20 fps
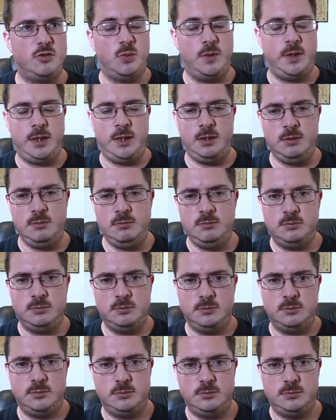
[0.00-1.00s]
Um, it
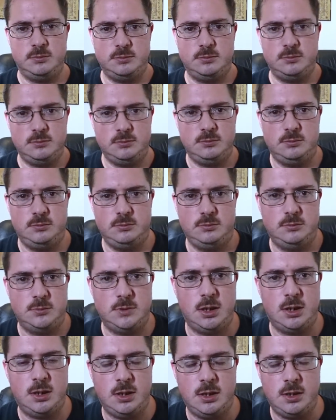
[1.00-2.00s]
does take place
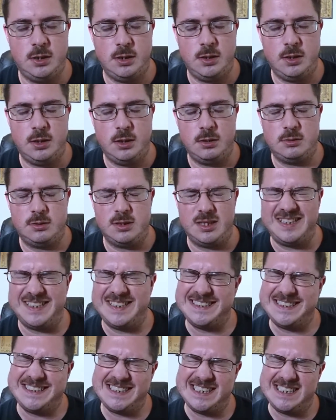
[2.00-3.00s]
in
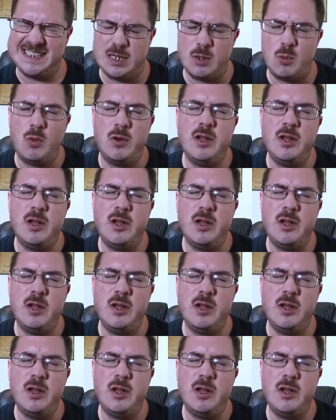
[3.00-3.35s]
between,